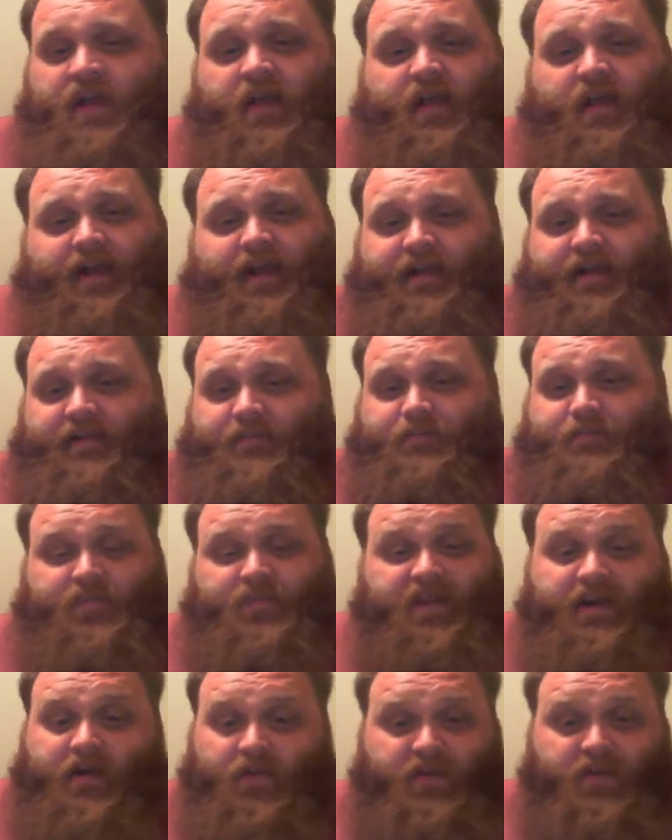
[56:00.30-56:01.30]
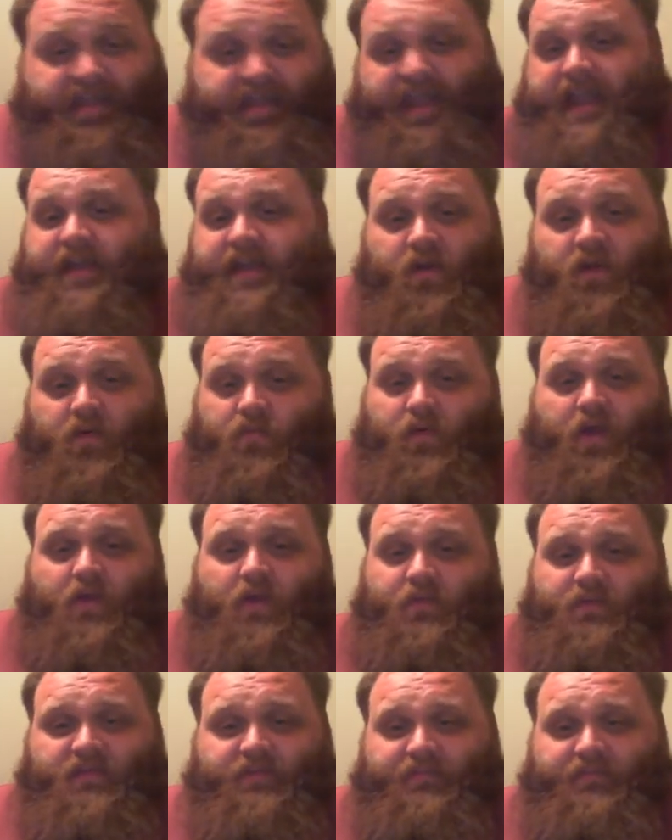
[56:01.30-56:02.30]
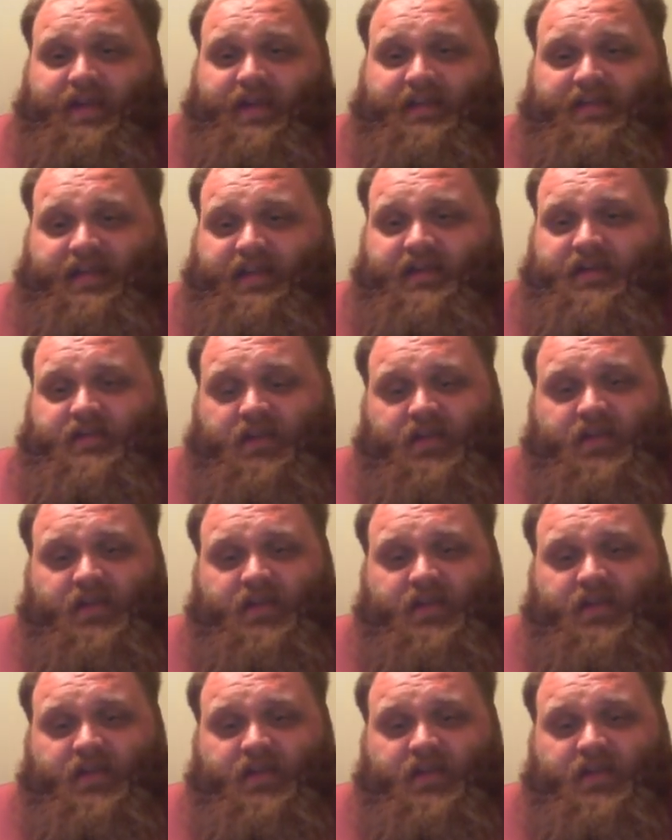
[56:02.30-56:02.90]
you know, you can't go wrong with the fact that